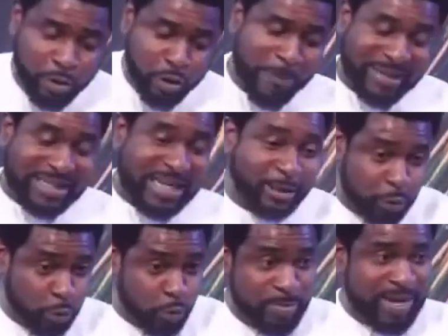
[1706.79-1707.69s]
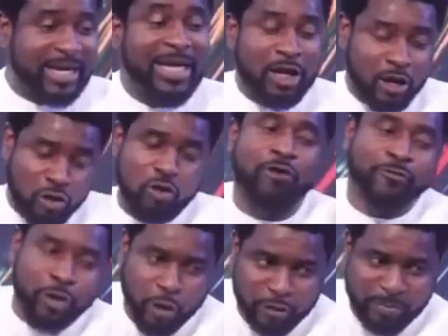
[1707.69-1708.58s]
but God particularly told women,
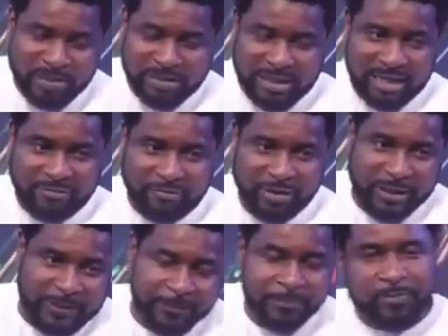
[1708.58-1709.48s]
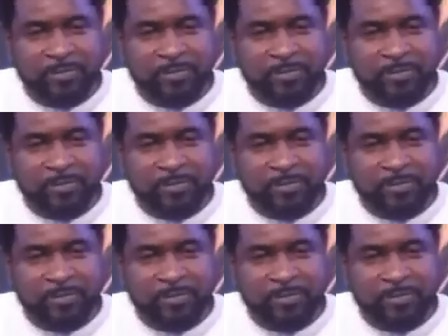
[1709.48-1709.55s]
love your husband like a friend.